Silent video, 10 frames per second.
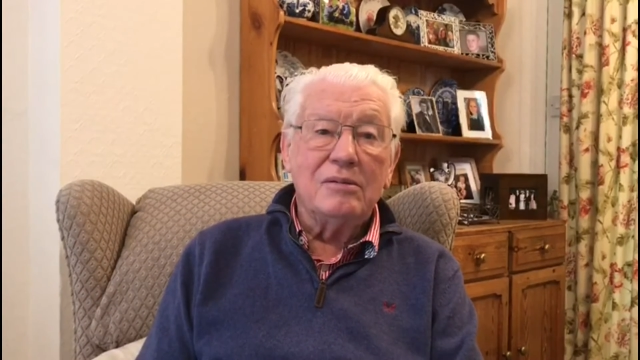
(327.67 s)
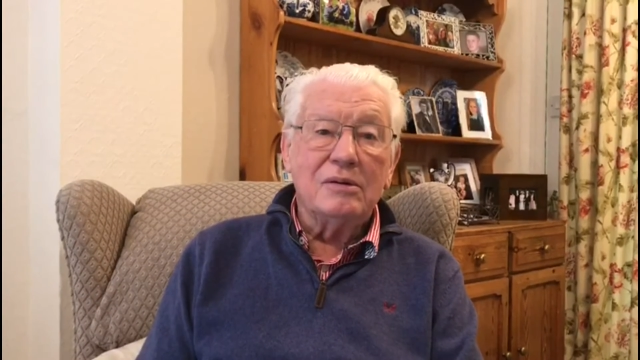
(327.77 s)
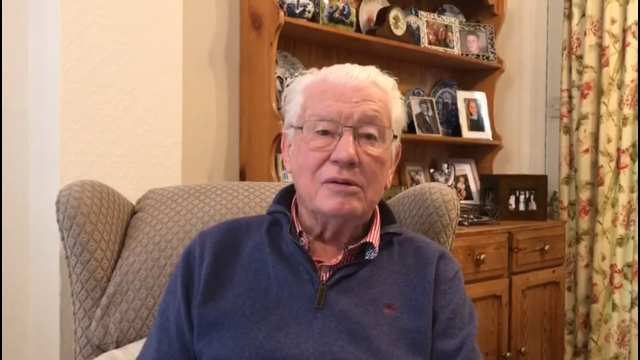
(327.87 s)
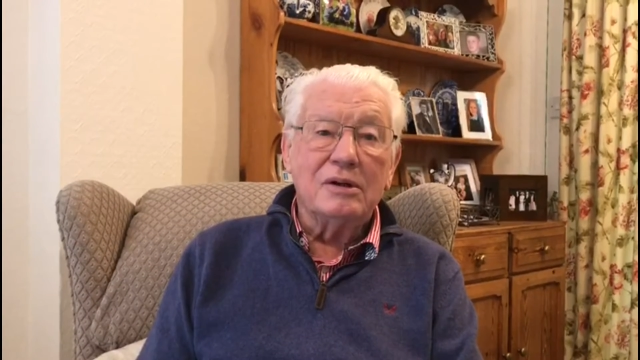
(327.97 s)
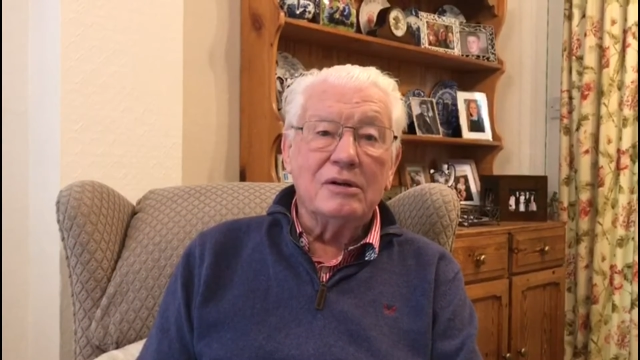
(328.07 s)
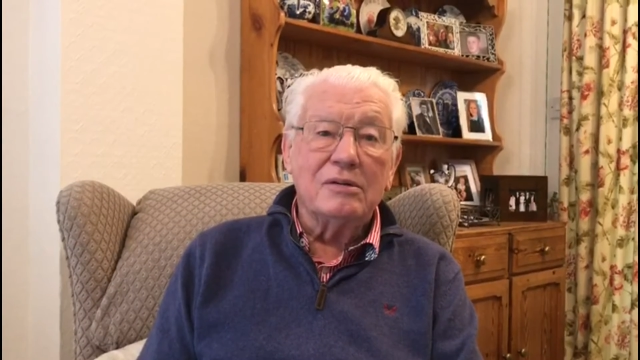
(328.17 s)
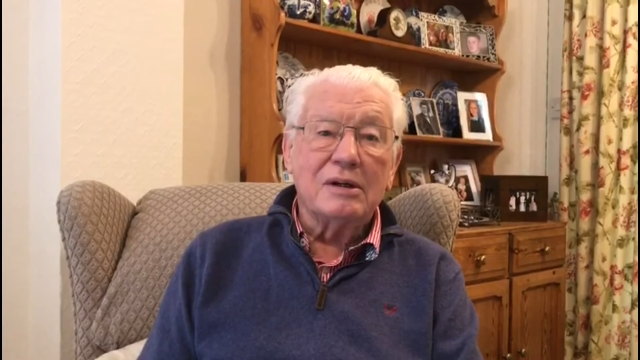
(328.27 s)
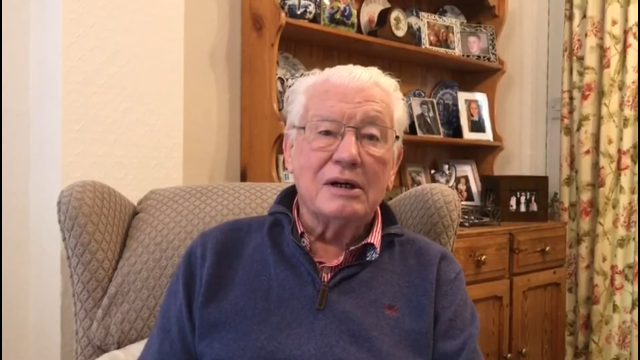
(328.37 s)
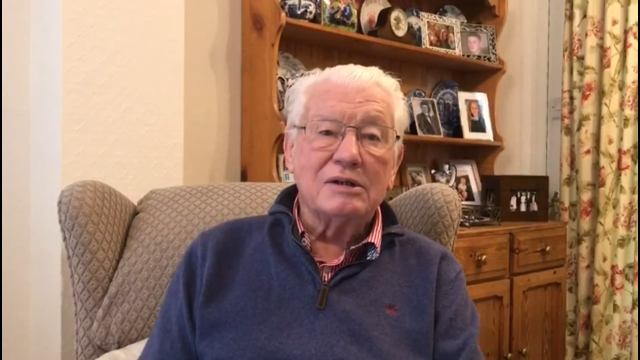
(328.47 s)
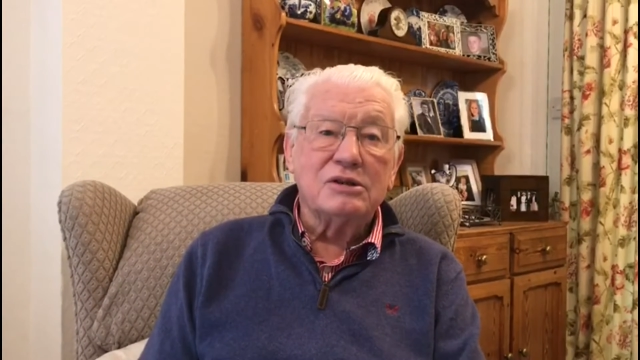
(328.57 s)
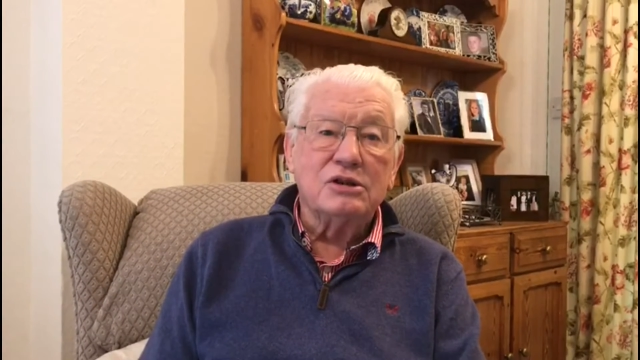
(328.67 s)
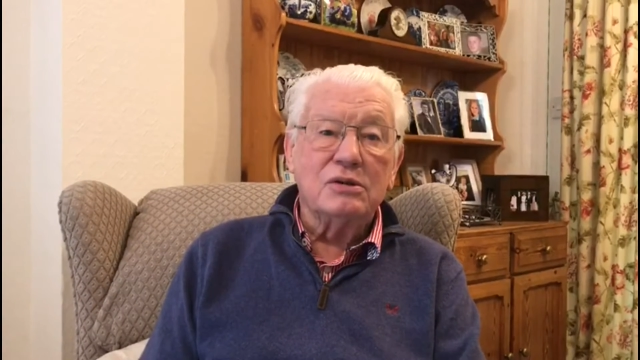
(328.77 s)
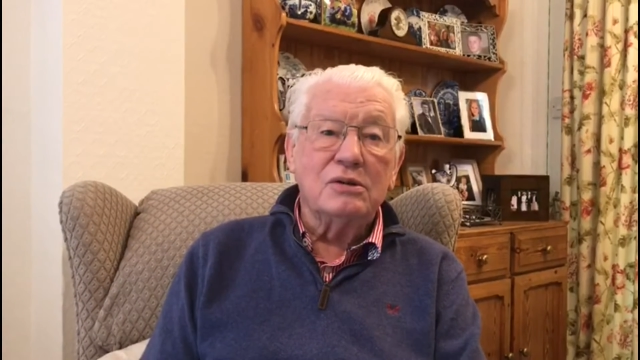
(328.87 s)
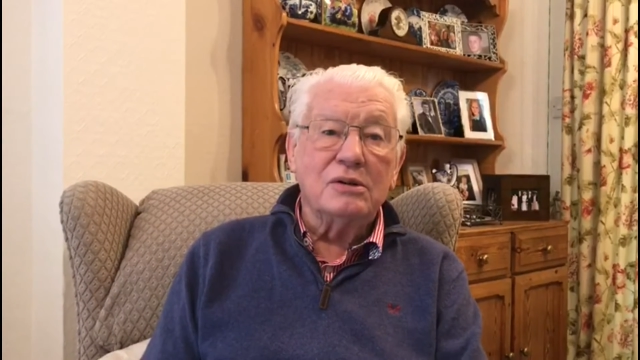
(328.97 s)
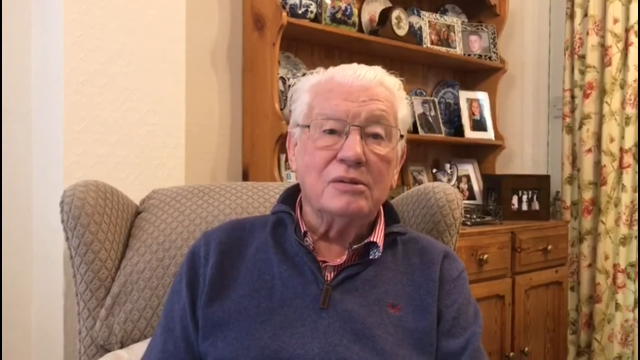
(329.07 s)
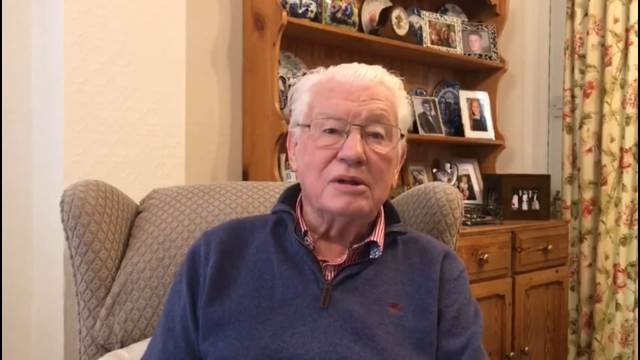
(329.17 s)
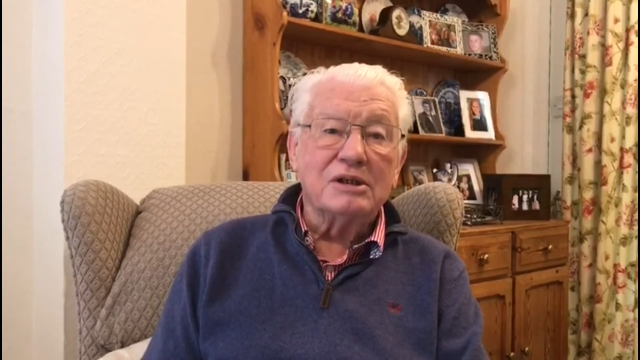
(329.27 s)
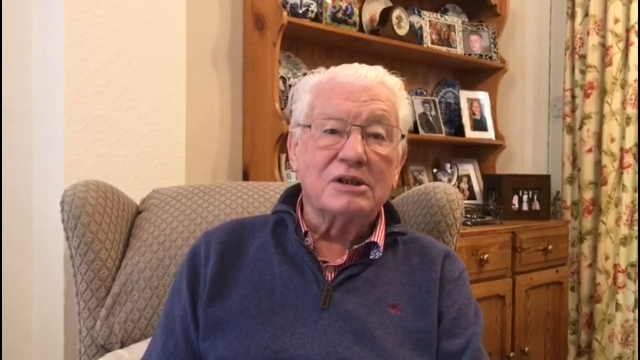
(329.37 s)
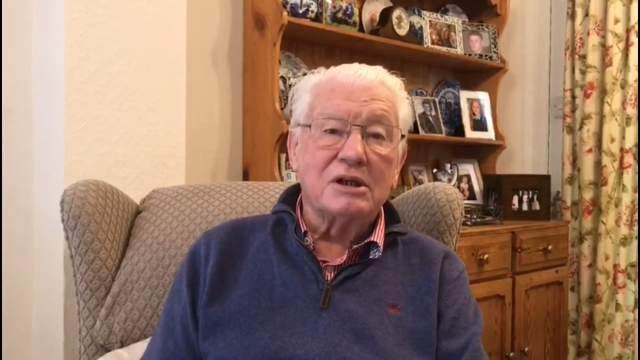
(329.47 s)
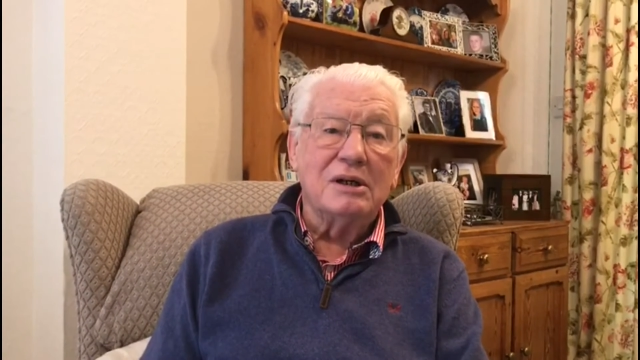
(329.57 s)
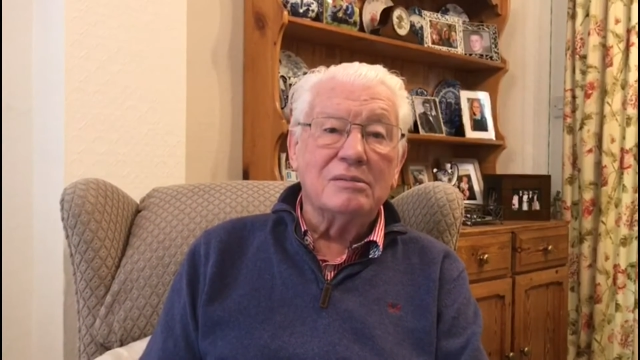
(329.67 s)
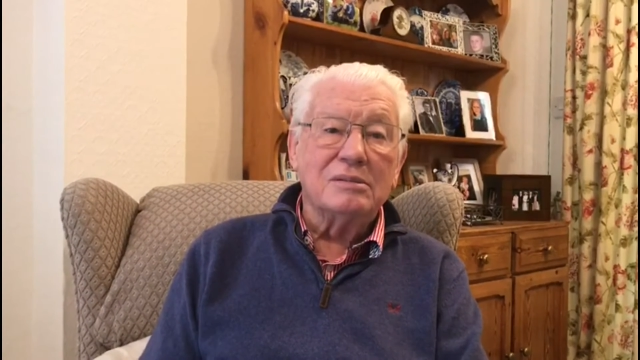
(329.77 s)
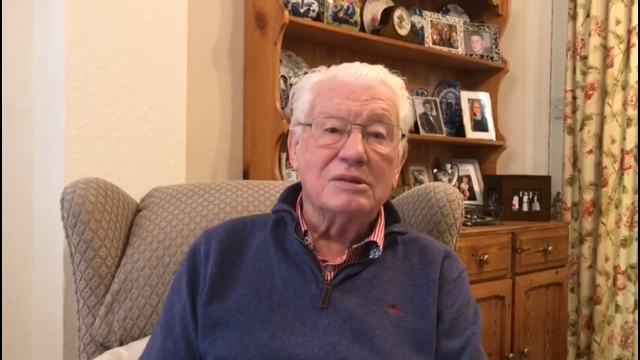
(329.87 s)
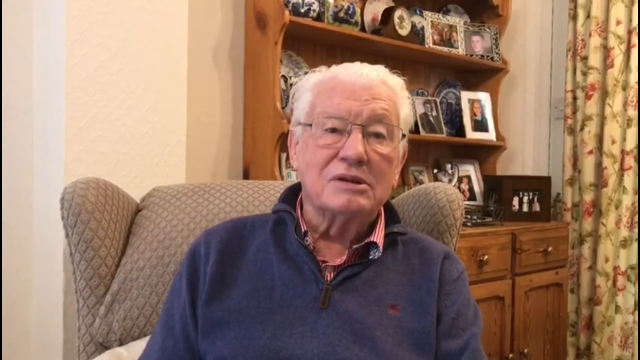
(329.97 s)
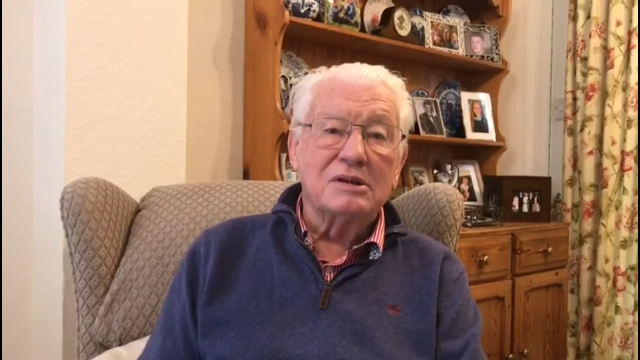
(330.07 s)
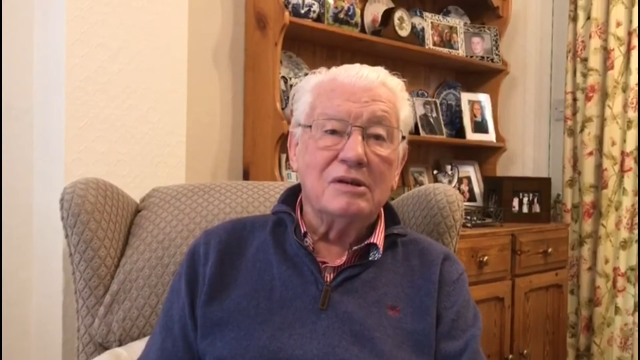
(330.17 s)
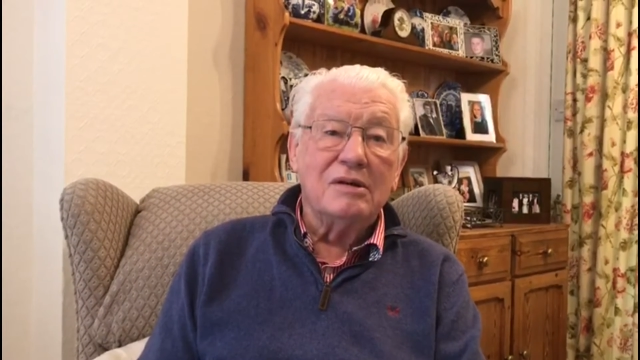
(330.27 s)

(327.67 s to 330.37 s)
will know that joy which comes